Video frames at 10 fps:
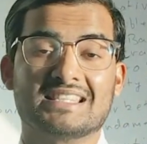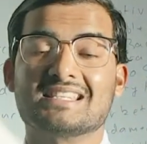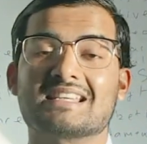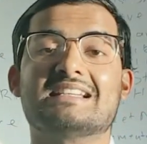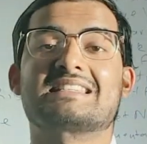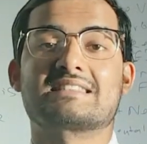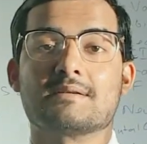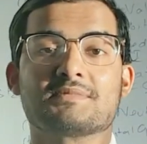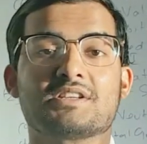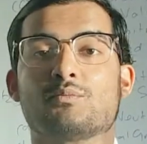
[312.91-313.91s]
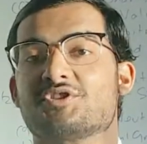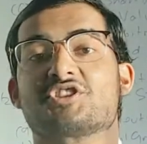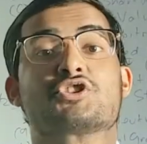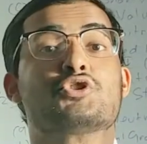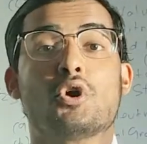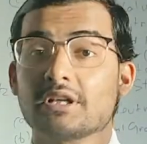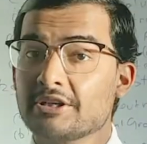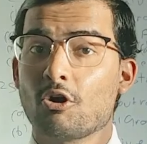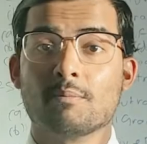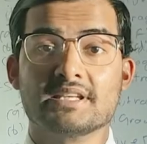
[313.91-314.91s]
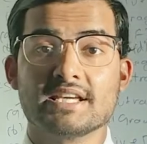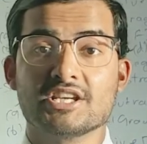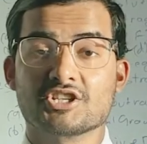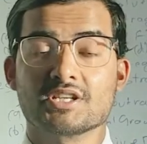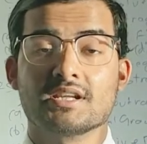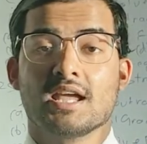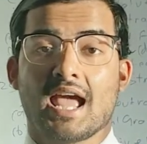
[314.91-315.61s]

This is something which is not an obligation